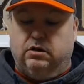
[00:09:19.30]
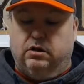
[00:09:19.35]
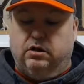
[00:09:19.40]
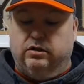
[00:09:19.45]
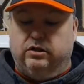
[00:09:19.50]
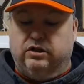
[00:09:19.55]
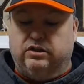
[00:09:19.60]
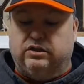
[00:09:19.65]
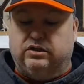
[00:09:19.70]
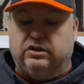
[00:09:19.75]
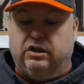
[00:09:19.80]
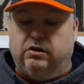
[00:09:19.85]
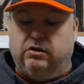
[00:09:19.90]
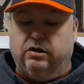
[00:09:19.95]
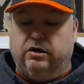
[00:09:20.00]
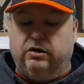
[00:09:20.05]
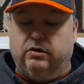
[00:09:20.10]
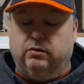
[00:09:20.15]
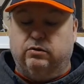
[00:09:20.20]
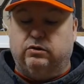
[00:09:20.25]
The
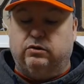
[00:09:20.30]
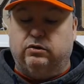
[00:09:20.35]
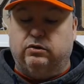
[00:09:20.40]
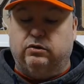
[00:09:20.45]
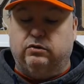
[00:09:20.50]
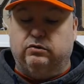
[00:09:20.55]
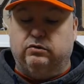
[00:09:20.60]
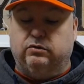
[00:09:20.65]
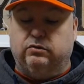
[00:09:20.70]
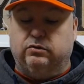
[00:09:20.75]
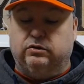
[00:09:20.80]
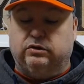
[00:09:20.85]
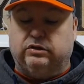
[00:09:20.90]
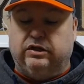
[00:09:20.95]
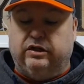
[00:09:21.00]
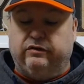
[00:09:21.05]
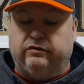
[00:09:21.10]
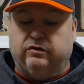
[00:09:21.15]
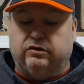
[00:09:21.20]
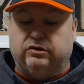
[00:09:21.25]
sequel to
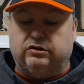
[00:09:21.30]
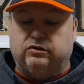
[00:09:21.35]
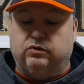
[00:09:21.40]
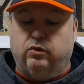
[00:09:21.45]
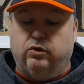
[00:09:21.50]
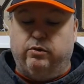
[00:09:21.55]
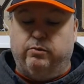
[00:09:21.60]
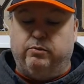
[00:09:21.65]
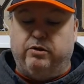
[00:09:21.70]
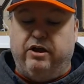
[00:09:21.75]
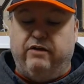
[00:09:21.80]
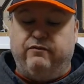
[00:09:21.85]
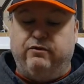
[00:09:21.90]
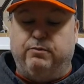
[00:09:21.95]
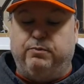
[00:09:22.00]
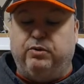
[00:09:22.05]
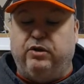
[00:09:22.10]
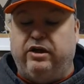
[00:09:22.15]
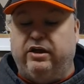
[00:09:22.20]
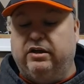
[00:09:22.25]
Desert Storm. Never
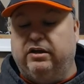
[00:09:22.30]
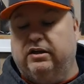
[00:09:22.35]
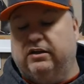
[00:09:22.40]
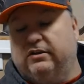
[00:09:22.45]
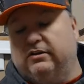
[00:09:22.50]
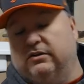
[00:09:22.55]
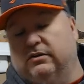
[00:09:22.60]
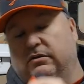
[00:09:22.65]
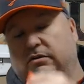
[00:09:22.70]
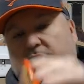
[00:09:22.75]
played this on